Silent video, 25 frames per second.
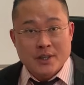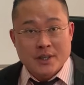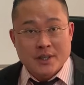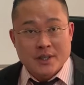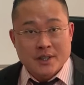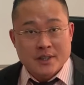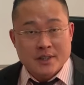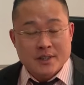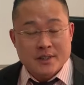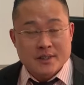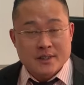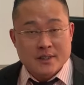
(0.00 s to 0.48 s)

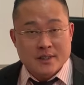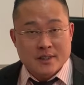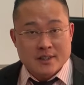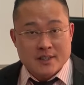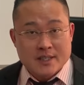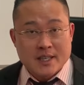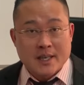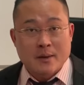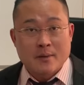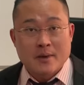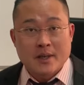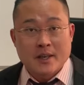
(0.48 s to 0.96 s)
uh, a,
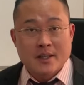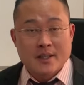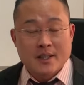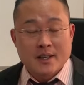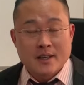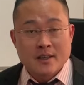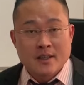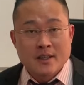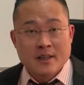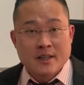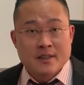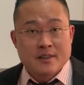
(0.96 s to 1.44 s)
a, uh,
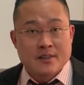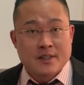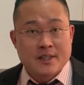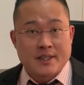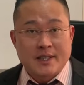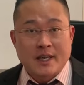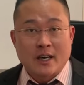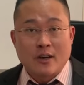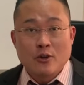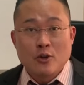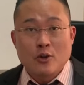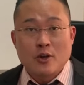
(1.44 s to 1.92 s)
they
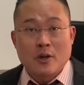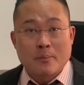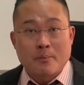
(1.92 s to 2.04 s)
download